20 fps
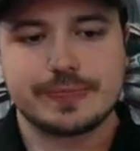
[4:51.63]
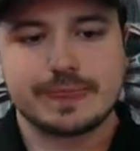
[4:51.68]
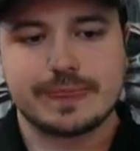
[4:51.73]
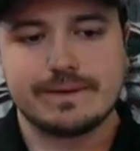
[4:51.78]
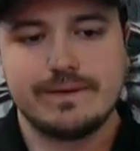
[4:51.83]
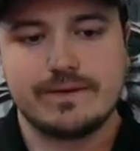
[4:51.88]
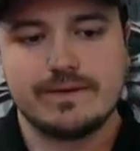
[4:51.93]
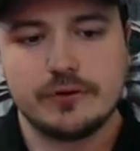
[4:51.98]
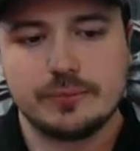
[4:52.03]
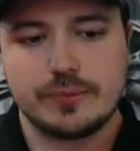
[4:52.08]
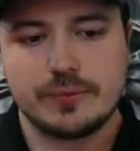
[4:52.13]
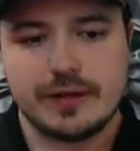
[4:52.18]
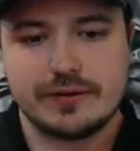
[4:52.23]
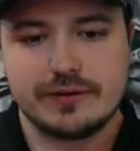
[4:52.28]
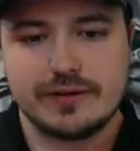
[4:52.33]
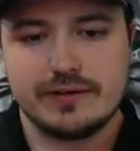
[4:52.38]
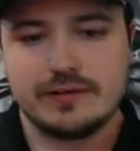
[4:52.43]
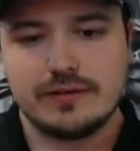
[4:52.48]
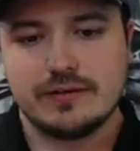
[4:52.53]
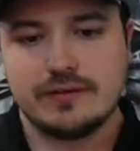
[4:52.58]
Guild
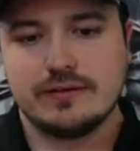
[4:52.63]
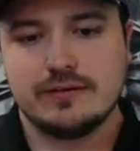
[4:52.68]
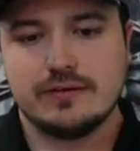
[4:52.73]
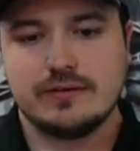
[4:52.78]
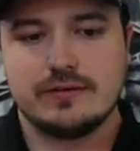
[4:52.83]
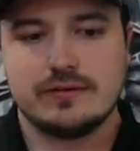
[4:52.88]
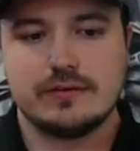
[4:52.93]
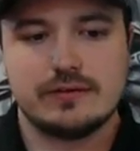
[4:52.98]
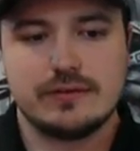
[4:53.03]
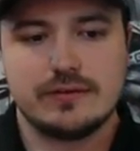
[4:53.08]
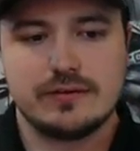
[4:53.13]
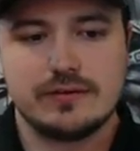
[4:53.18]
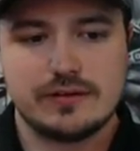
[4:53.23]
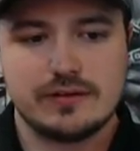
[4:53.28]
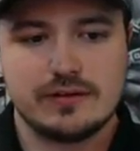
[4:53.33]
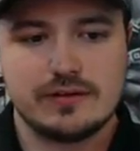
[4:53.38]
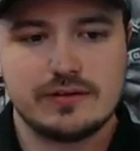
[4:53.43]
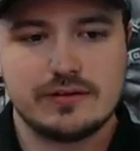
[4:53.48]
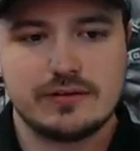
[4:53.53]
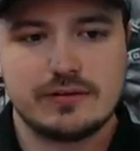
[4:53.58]
Bounty,
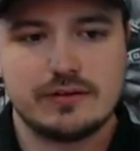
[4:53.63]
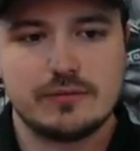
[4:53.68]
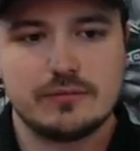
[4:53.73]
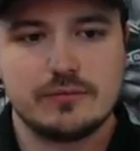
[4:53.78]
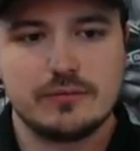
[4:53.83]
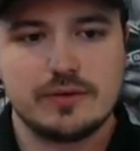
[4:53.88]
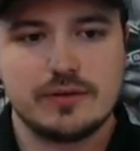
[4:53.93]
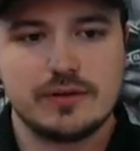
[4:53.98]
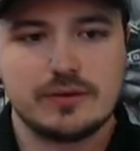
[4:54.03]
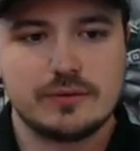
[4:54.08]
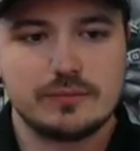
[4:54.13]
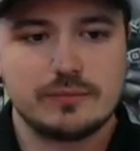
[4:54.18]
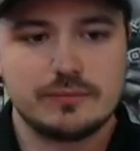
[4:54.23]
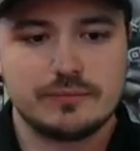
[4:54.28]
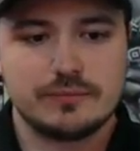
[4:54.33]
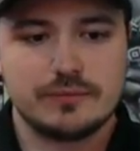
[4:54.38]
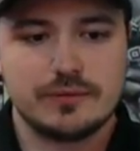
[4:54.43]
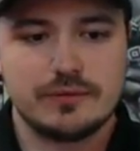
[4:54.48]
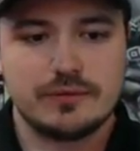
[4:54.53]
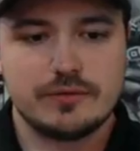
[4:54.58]
and
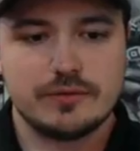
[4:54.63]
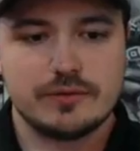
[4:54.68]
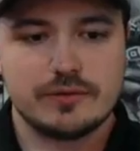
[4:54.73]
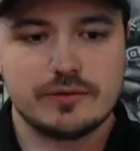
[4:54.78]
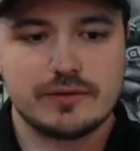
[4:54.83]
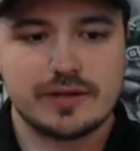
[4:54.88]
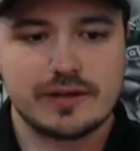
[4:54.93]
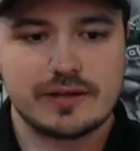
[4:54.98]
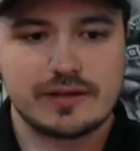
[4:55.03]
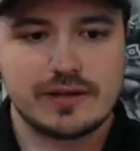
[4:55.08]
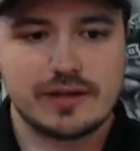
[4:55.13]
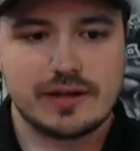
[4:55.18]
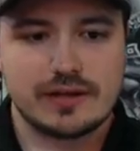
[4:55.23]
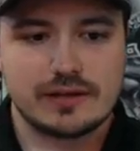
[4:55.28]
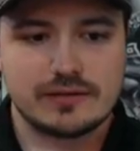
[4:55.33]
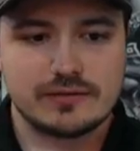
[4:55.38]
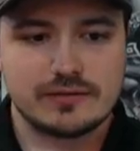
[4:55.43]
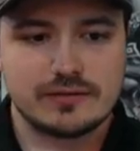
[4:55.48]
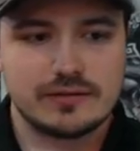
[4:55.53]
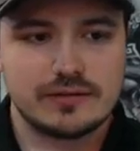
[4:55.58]
then you'll unlock
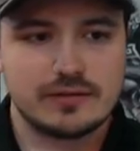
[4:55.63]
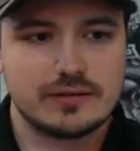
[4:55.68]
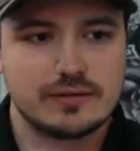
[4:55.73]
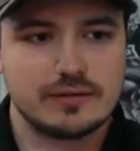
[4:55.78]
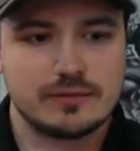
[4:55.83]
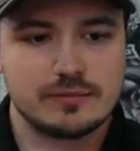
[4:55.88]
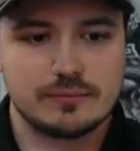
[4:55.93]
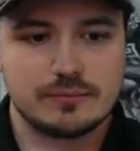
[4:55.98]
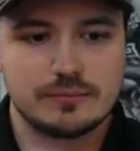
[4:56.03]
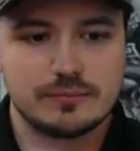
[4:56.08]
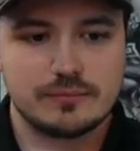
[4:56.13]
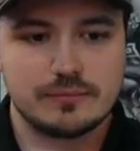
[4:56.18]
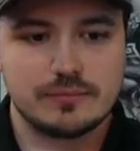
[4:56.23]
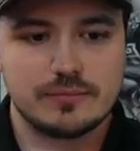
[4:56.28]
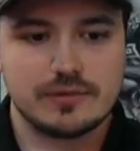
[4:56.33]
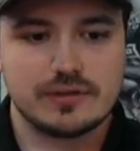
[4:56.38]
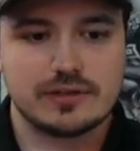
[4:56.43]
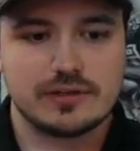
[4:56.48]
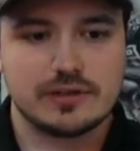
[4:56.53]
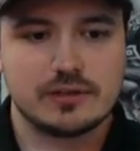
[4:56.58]
that
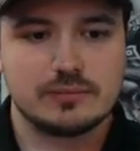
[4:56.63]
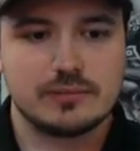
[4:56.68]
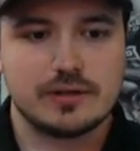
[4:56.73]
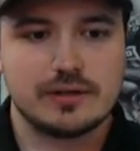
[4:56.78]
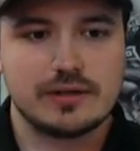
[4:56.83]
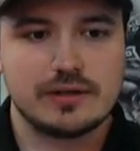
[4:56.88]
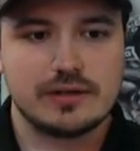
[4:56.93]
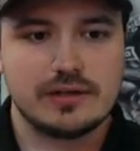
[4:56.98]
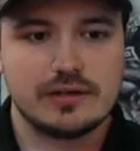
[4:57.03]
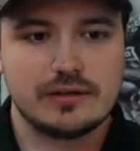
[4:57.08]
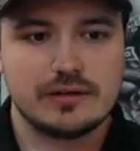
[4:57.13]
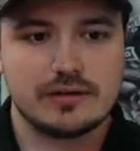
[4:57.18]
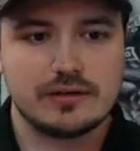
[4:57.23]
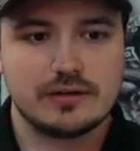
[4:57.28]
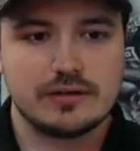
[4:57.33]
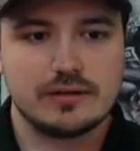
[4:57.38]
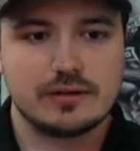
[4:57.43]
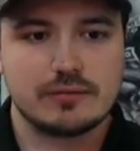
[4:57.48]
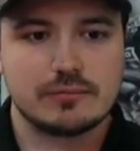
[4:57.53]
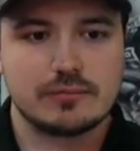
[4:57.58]
with the Guild Bounty
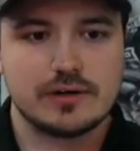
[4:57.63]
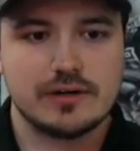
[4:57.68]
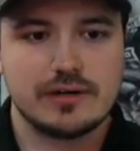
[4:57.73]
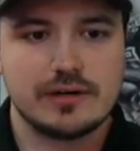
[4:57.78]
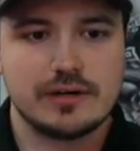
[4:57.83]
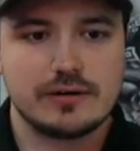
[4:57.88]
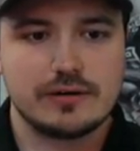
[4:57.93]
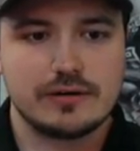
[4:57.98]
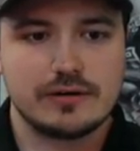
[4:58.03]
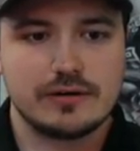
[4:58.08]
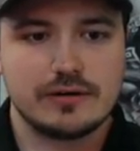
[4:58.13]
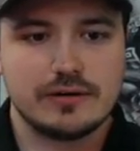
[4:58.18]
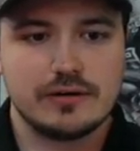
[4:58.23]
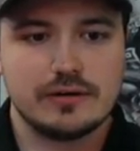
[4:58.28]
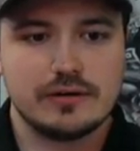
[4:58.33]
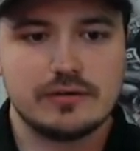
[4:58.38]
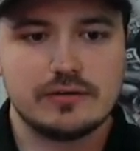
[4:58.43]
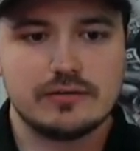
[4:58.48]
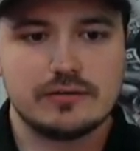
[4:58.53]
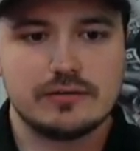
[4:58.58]
upgrade here.
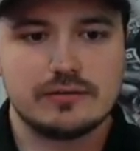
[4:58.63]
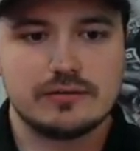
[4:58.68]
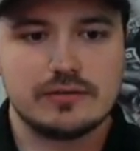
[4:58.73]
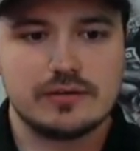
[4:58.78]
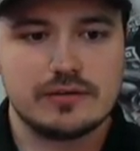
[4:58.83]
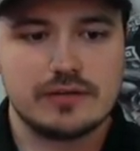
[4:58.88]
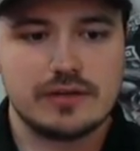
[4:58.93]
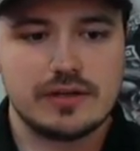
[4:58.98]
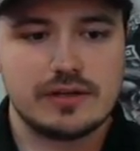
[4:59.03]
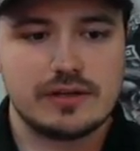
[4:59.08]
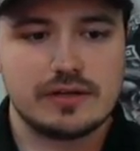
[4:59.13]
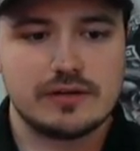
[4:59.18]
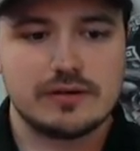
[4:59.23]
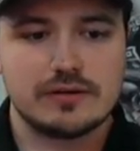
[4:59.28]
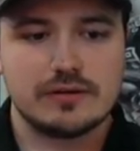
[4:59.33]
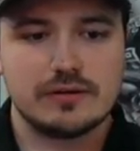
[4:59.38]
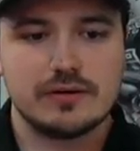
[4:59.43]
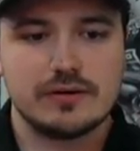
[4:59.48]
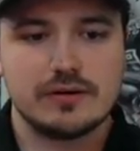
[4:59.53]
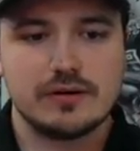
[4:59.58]
And
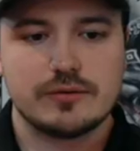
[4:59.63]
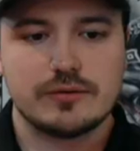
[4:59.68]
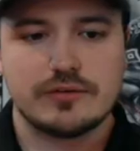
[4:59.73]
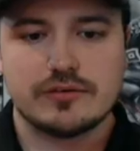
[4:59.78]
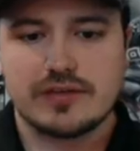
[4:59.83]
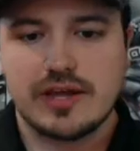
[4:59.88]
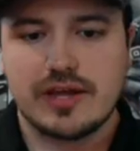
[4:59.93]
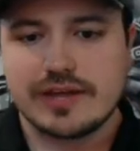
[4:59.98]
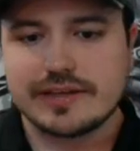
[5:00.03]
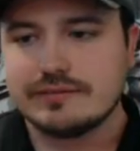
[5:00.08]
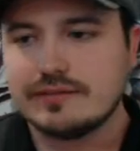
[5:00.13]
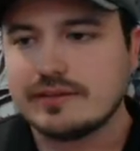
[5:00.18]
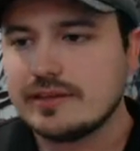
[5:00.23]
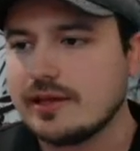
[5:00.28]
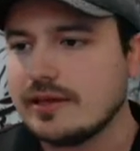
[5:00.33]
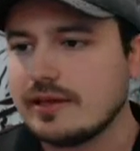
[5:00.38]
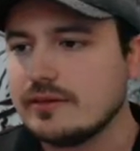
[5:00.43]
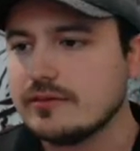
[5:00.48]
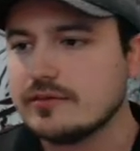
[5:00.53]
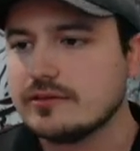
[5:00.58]
then you just activate
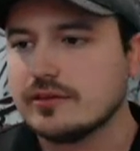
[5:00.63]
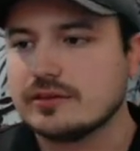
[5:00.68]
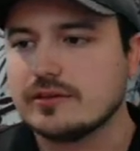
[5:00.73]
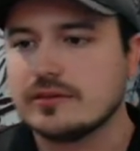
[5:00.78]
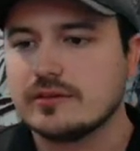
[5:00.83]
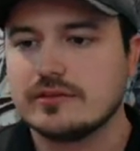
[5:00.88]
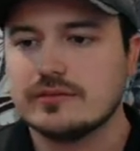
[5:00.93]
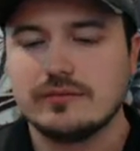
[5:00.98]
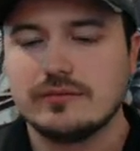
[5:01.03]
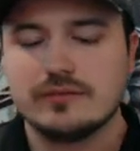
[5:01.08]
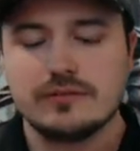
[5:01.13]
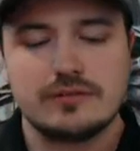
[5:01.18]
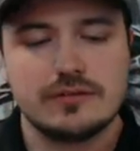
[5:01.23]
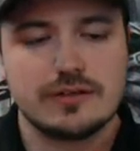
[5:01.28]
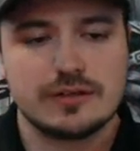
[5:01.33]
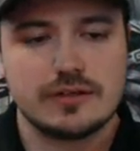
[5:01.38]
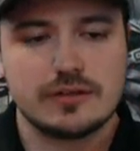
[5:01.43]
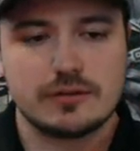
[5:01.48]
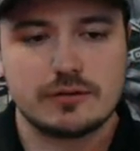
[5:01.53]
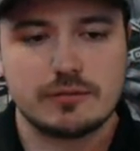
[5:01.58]
that just like this,
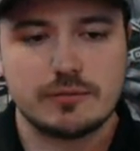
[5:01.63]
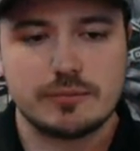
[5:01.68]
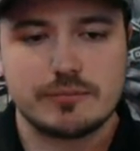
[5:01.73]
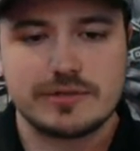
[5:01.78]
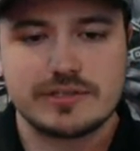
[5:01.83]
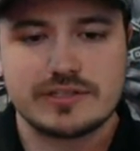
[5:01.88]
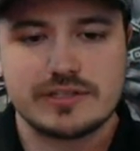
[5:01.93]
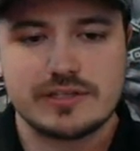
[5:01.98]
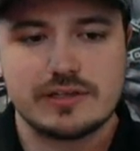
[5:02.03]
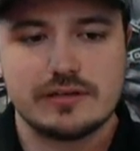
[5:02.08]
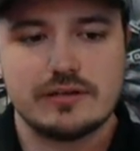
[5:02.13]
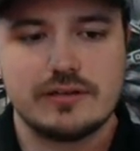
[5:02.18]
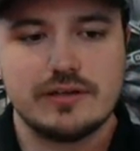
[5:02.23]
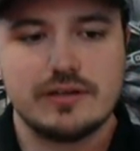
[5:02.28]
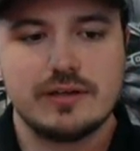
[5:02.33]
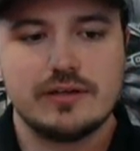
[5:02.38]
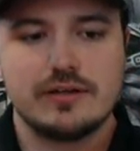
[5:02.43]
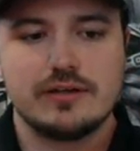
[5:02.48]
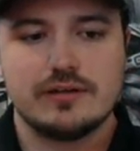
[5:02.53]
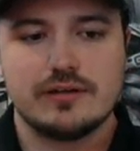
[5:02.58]
the one we just did.
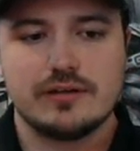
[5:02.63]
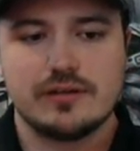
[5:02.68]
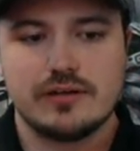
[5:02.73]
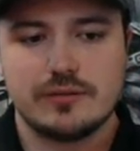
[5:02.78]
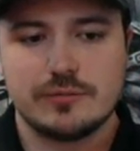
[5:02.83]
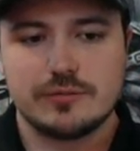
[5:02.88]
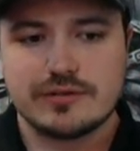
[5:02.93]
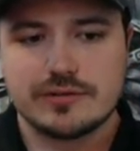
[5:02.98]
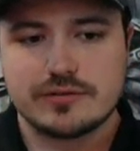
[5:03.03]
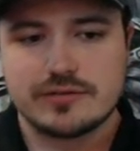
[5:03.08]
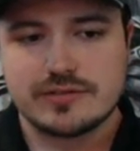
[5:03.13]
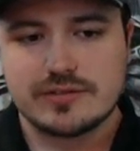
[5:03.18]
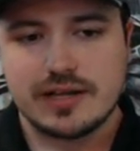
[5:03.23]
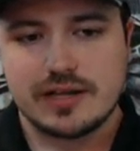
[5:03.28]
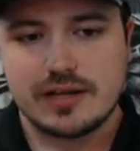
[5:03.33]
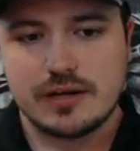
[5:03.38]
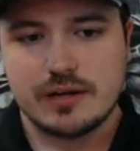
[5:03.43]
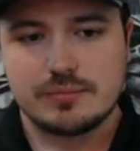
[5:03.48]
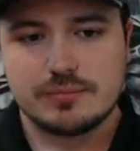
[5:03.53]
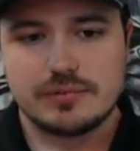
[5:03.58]
Research
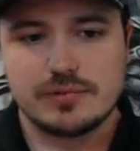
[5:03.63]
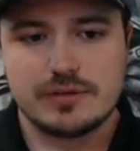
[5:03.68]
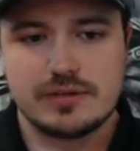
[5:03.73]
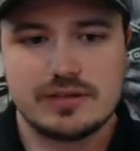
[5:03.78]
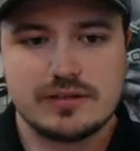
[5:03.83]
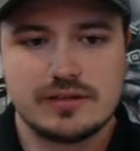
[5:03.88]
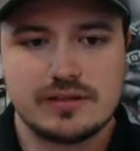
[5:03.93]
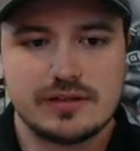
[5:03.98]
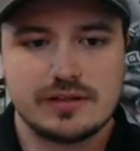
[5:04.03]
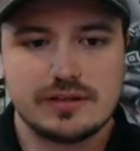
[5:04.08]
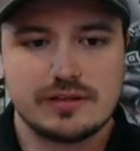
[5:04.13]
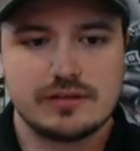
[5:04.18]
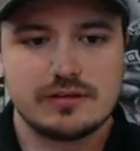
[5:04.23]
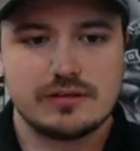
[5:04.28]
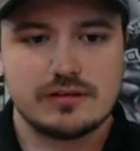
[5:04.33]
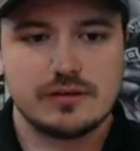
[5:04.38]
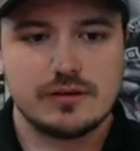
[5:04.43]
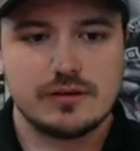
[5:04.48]
that up, and then